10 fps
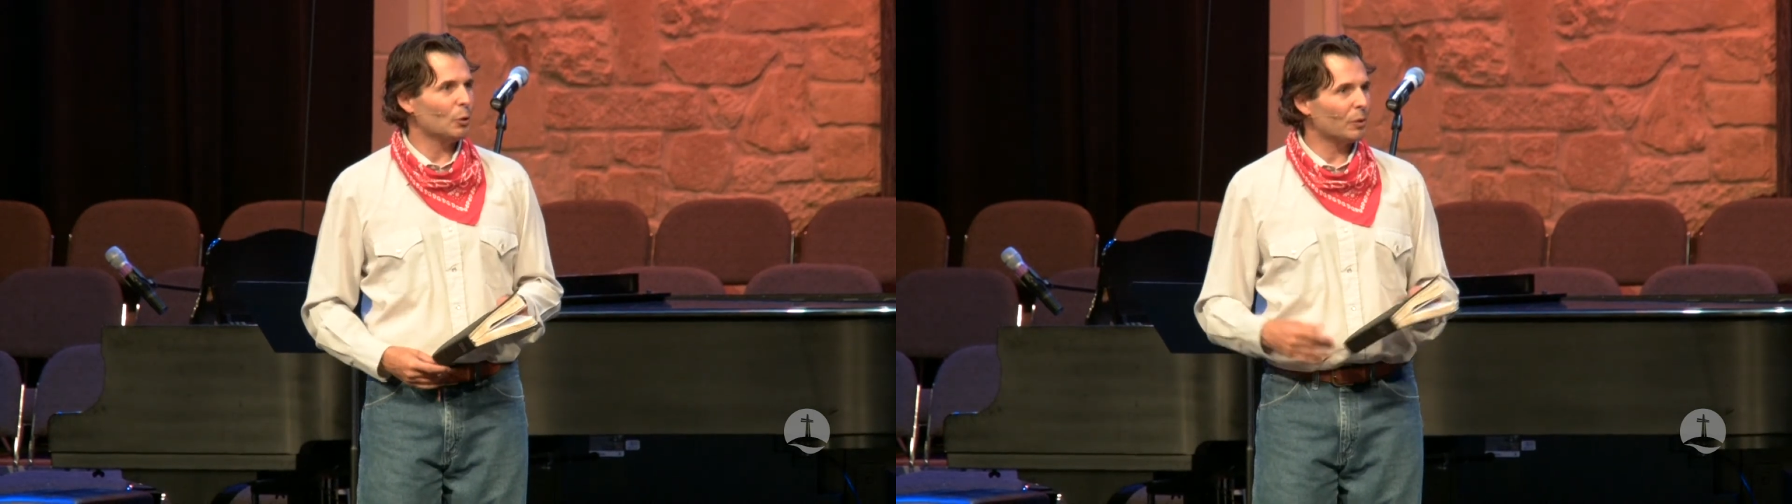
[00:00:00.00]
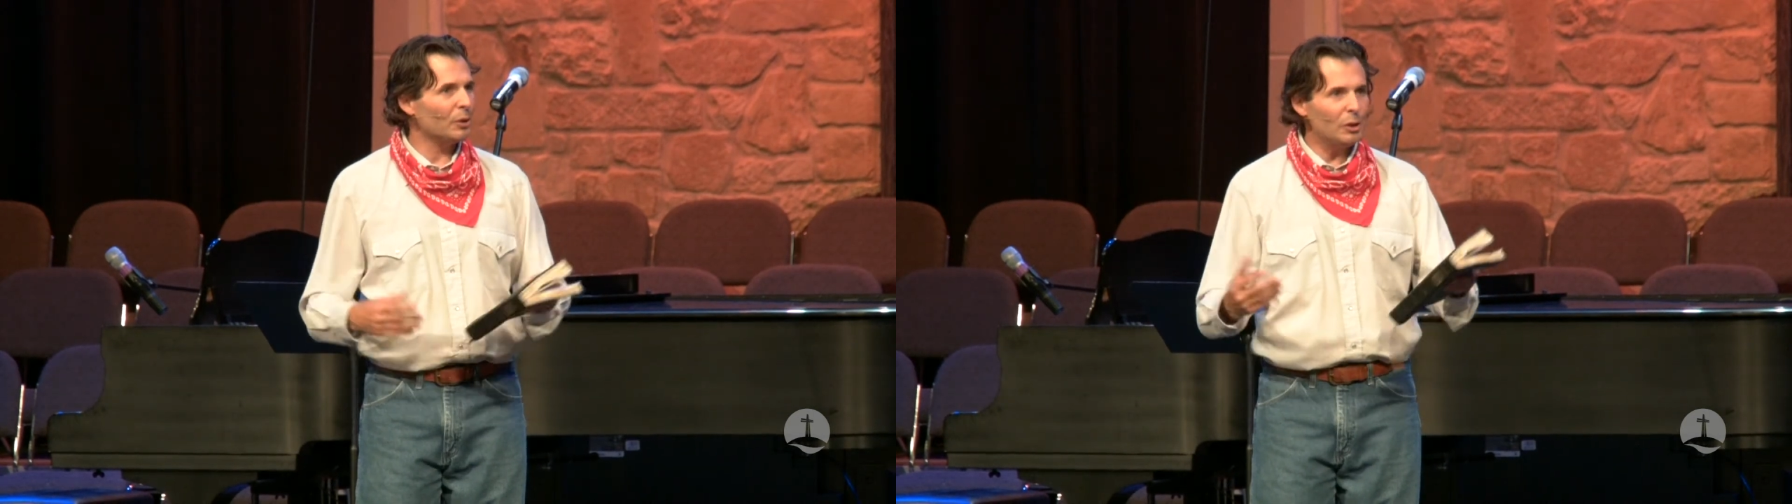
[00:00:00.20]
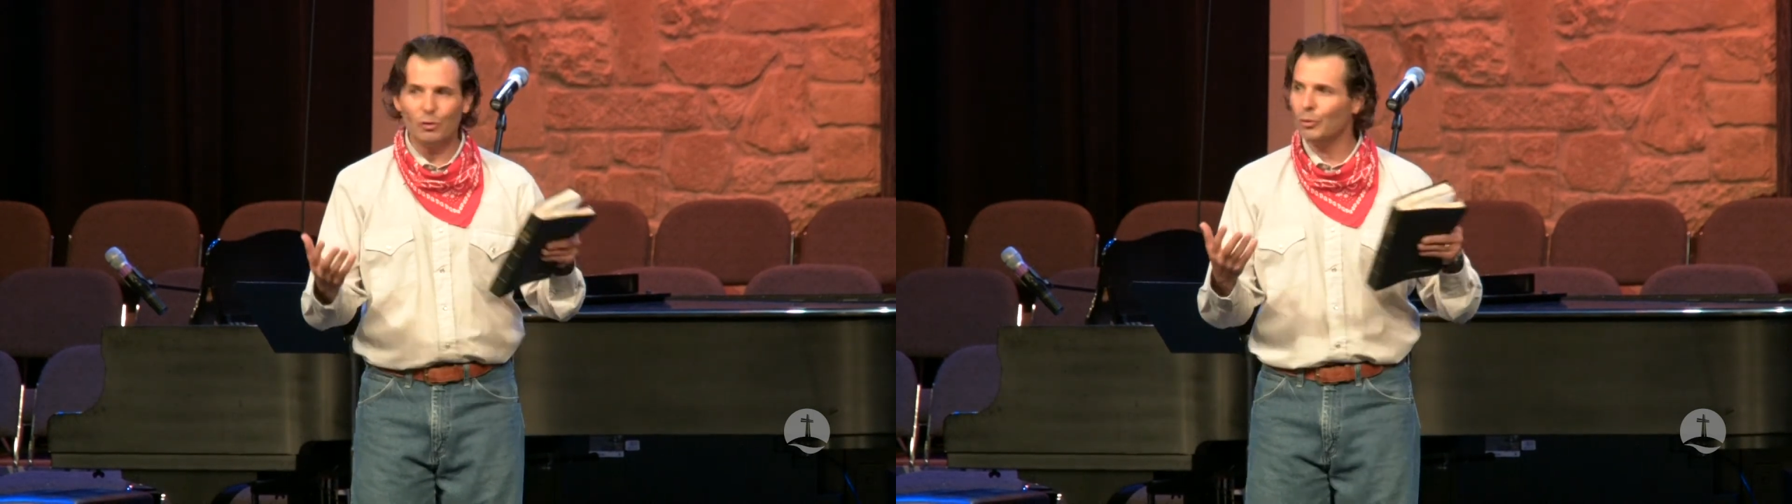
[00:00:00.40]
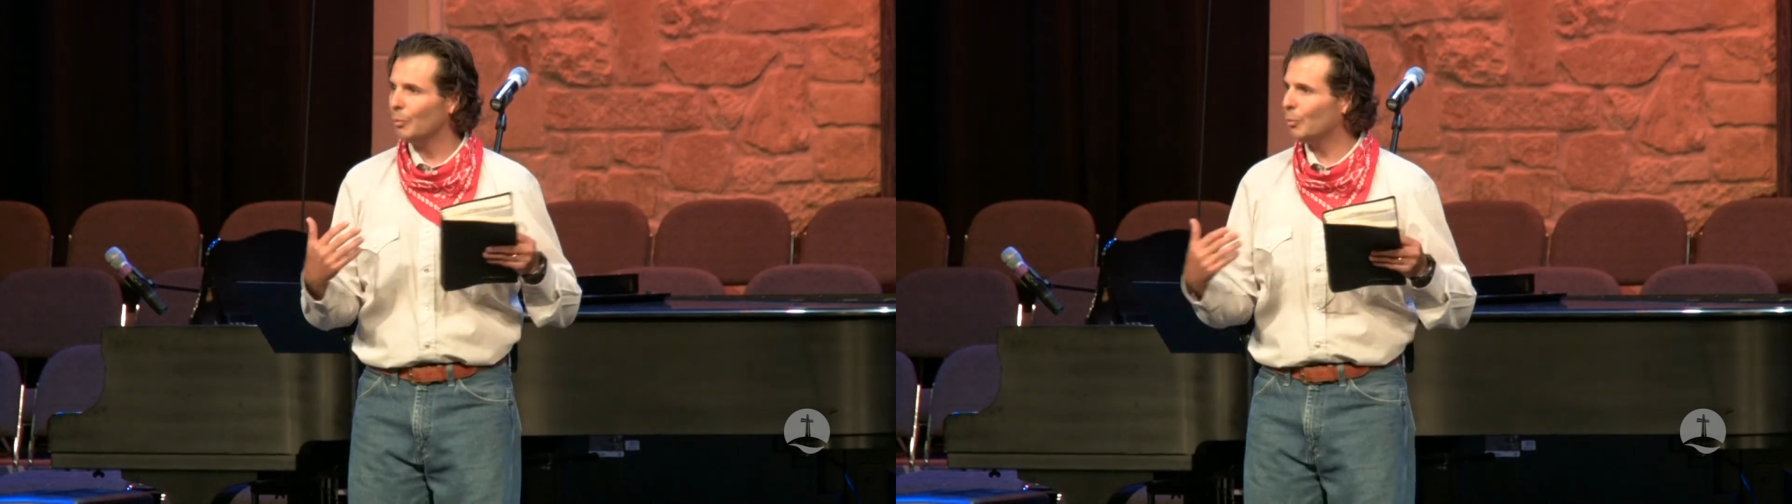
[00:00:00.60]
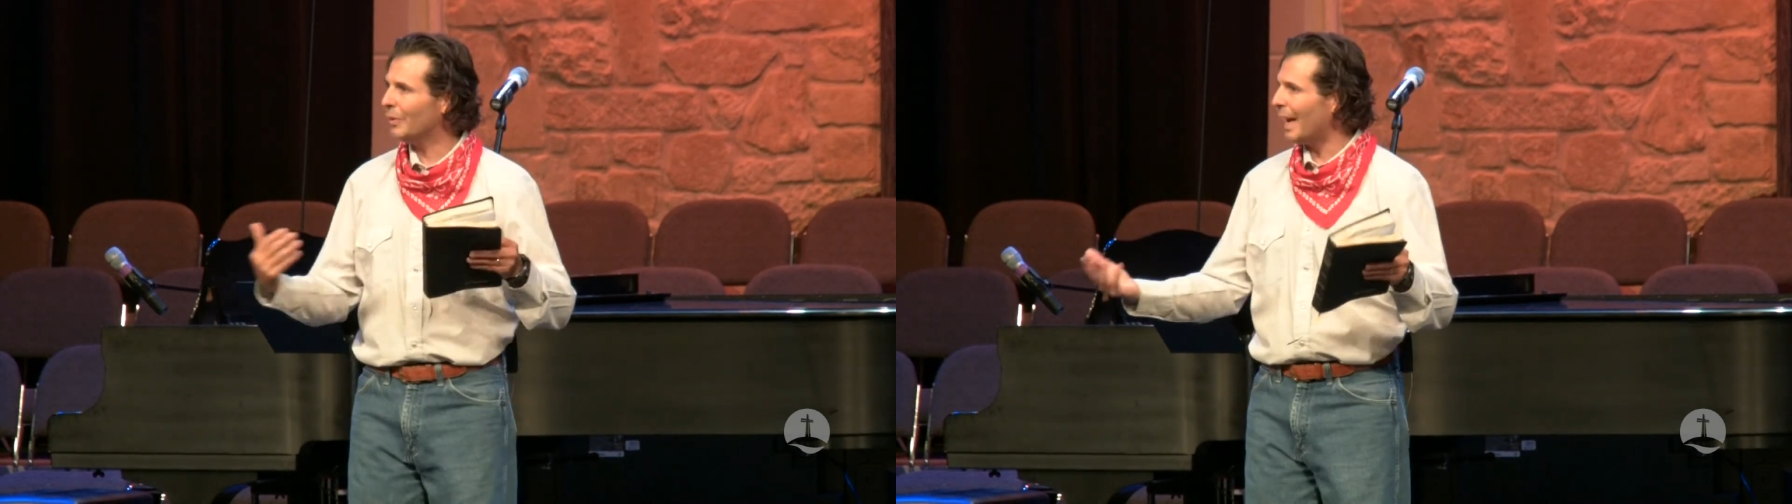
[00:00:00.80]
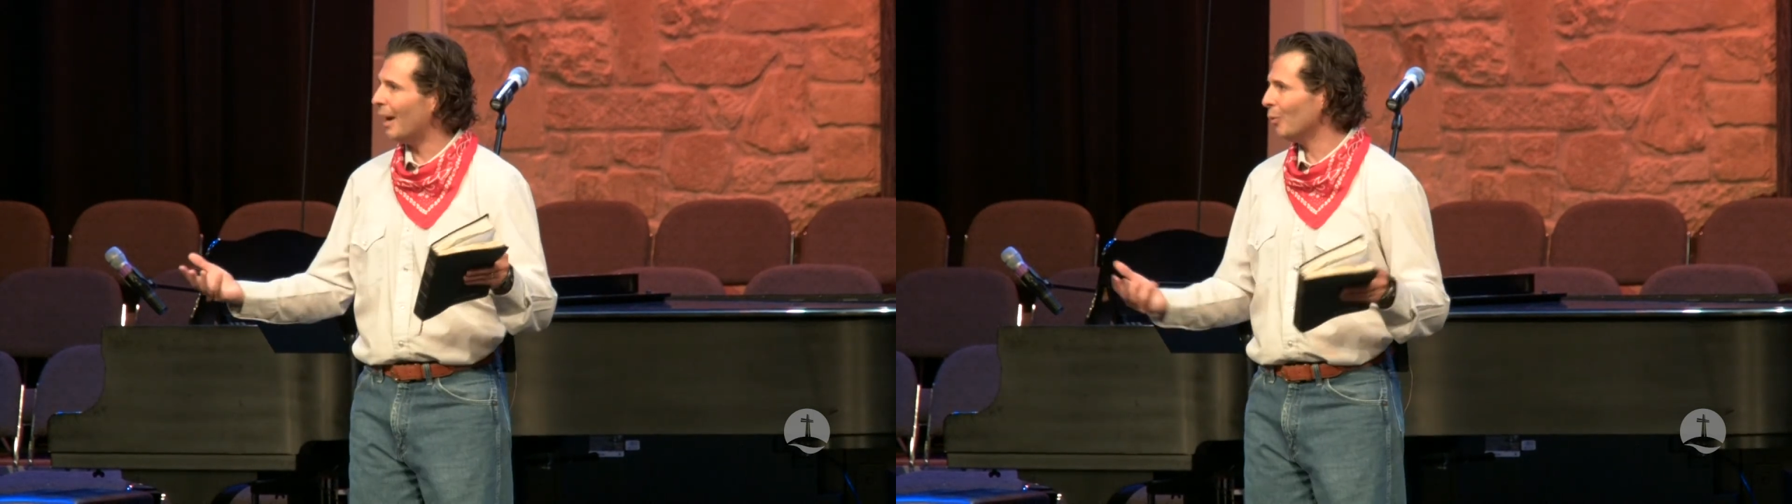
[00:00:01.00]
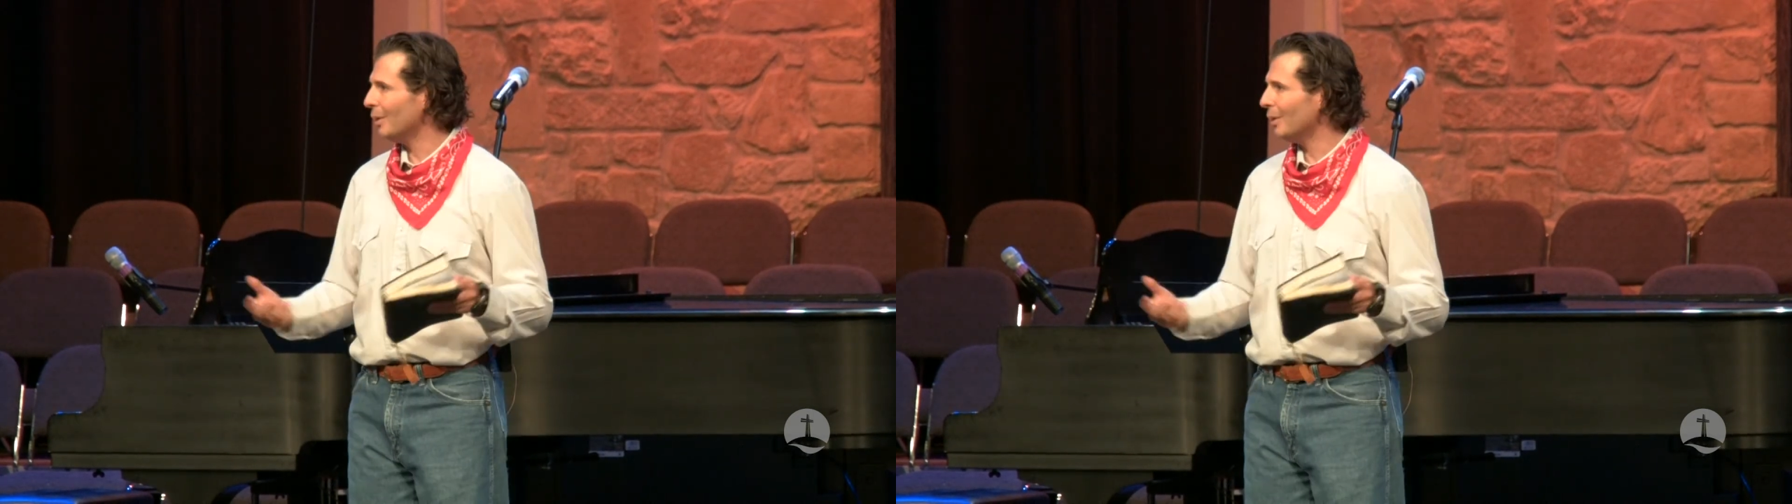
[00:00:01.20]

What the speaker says: We're going to do it with our